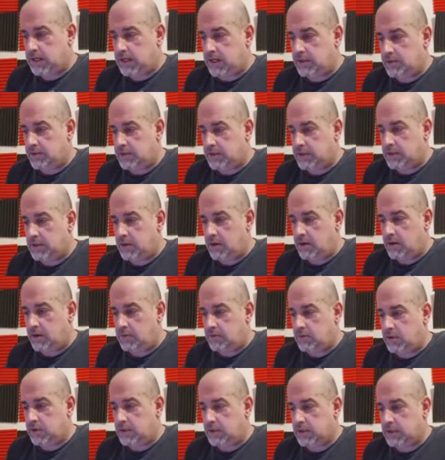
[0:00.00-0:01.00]
down the
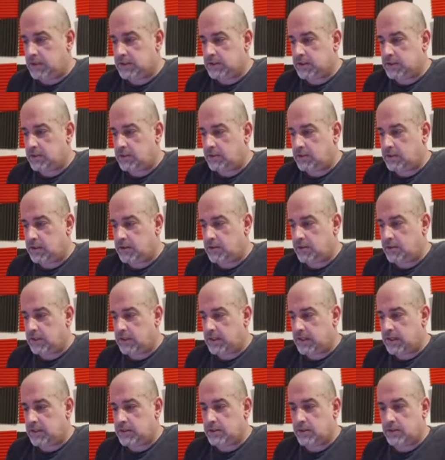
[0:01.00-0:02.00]
side, well, this has kind of got the
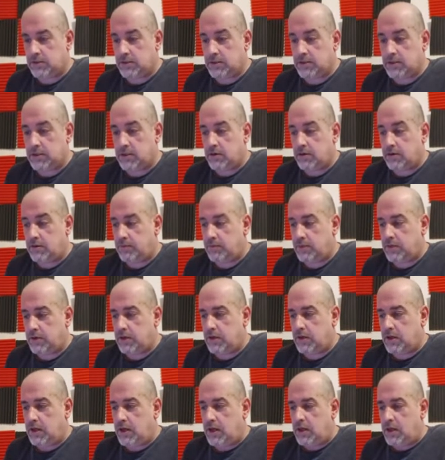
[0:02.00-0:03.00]
kit on the side,
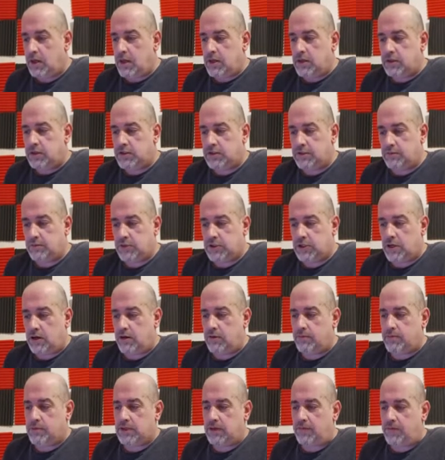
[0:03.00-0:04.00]
but
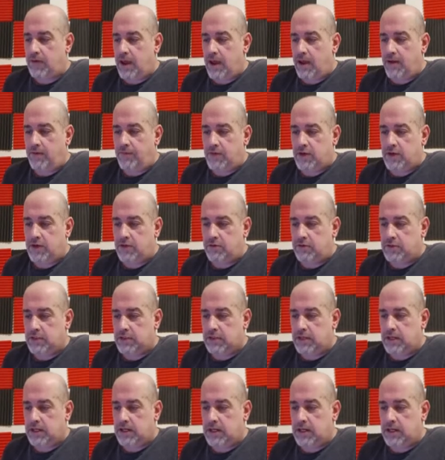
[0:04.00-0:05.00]
sometimes if ever you
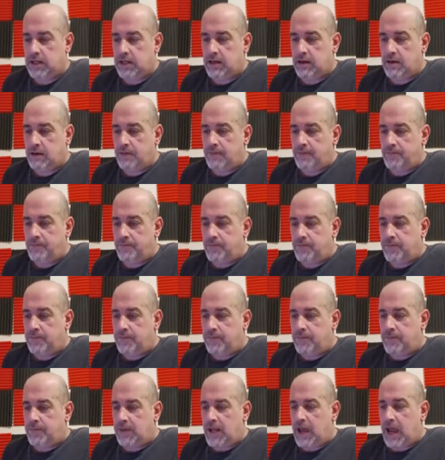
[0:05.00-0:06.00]
see
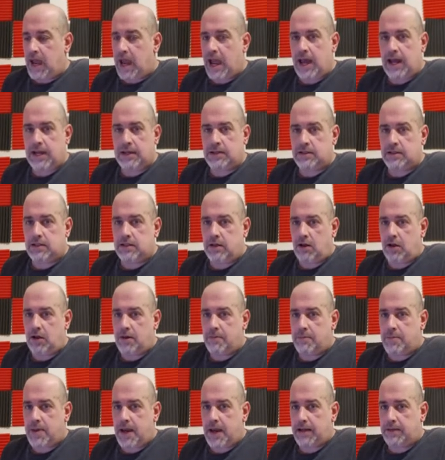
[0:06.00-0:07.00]
hand
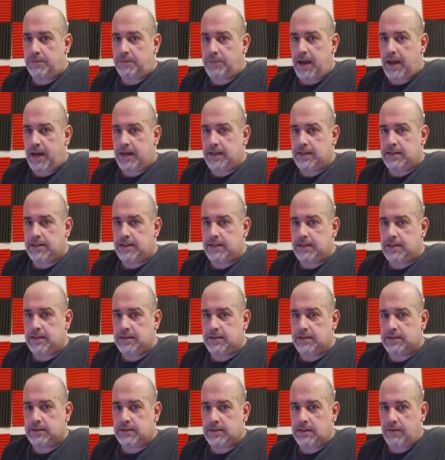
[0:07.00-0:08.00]
like matte
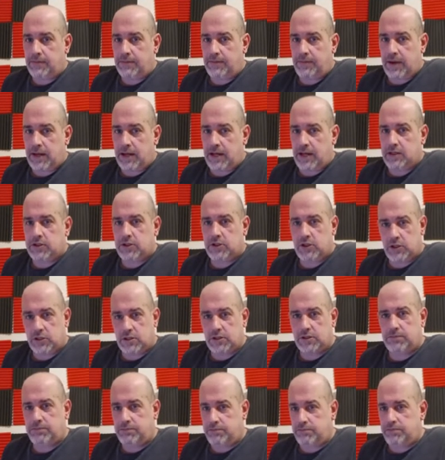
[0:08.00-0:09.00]
painted stuff here,
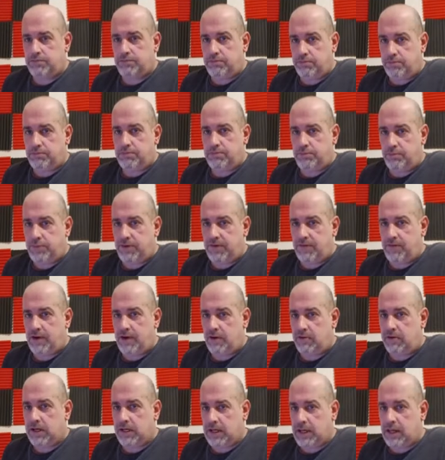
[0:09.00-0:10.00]
just be
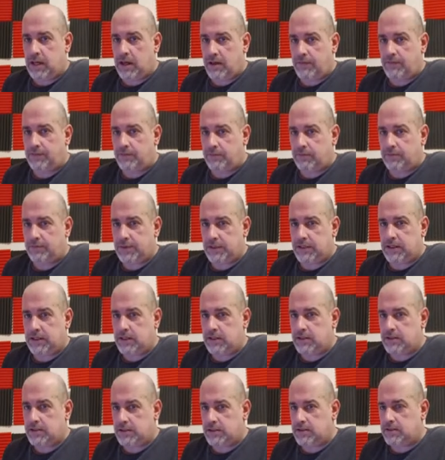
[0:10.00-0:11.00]
very careful,
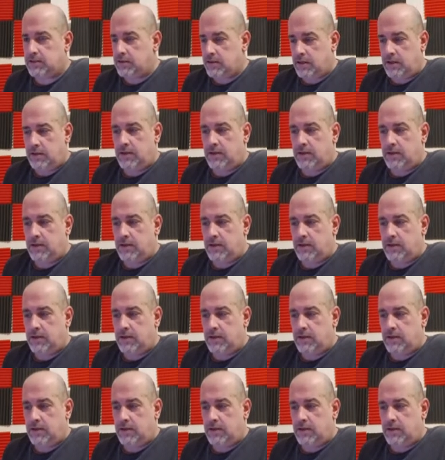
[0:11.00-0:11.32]
because